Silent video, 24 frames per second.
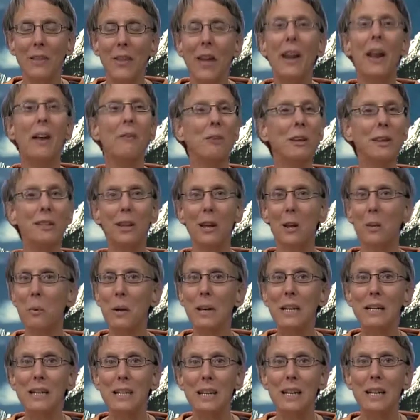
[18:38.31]
that everything
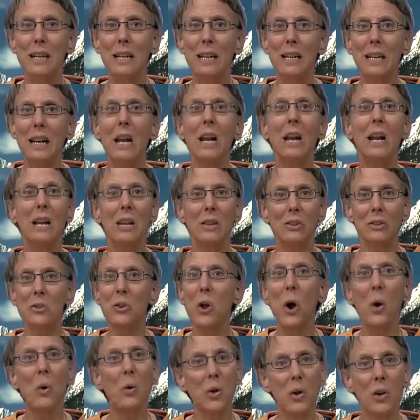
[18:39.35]
we did is
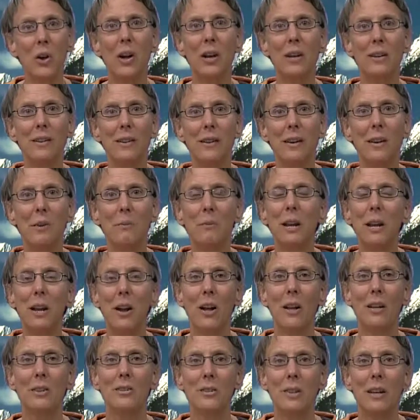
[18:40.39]
no good
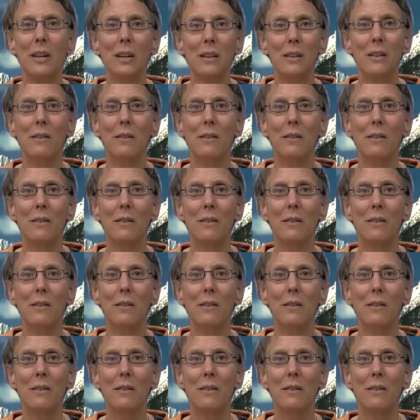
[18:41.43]
because